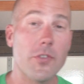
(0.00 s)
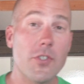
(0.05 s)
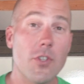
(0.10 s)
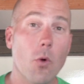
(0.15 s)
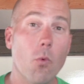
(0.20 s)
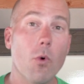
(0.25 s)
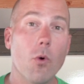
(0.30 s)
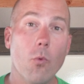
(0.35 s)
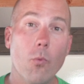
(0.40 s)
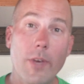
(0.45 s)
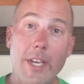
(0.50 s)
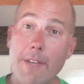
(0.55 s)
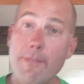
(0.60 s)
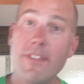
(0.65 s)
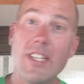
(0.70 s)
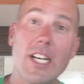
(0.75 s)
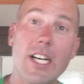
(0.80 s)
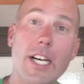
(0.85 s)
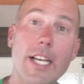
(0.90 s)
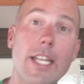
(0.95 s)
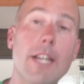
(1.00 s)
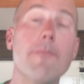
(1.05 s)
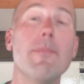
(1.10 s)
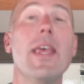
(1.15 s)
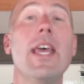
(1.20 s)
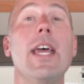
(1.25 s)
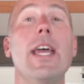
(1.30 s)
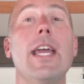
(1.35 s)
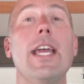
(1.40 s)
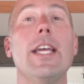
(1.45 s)
So what we've done
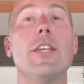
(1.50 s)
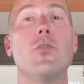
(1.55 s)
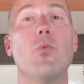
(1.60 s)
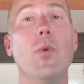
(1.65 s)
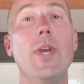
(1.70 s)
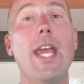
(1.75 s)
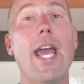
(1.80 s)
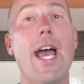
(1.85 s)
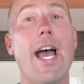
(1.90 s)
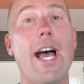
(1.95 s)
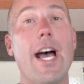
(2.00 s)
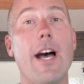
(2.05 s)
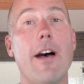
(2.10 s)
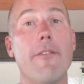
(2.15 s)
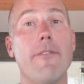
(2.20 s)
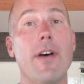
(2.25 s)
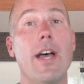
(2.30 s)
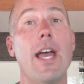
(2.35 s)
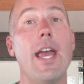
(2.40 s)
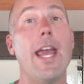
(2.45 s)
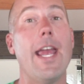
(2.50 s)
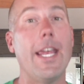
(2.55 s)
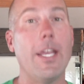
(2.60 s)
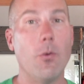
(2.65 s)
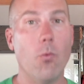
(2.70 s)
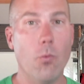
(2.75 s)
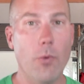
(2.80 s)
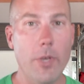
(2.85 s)
is we have a